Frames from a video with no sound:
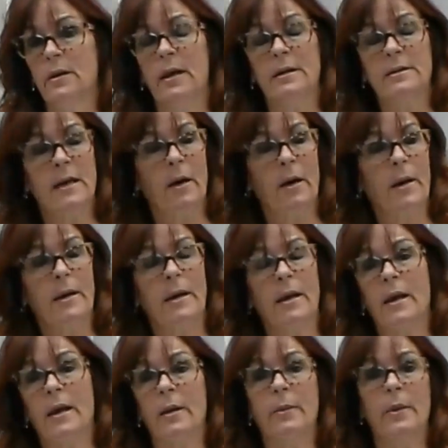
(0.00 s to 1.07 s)
That's how I
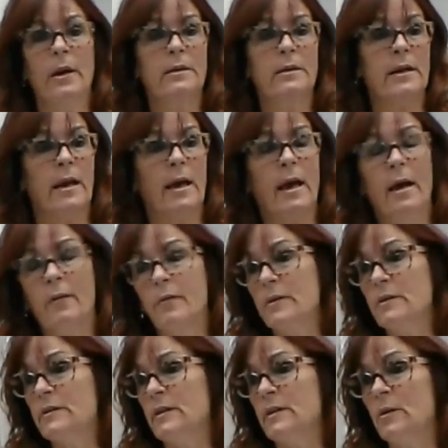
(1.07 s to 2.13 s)
came to
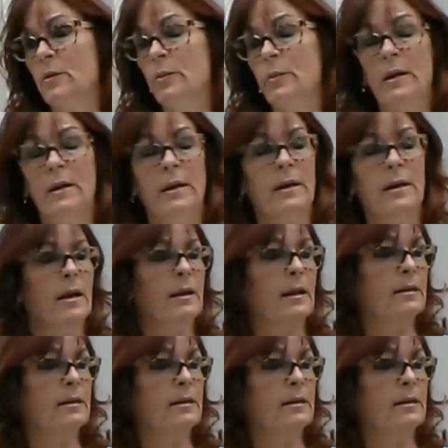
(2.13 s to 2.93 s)
every single meeting.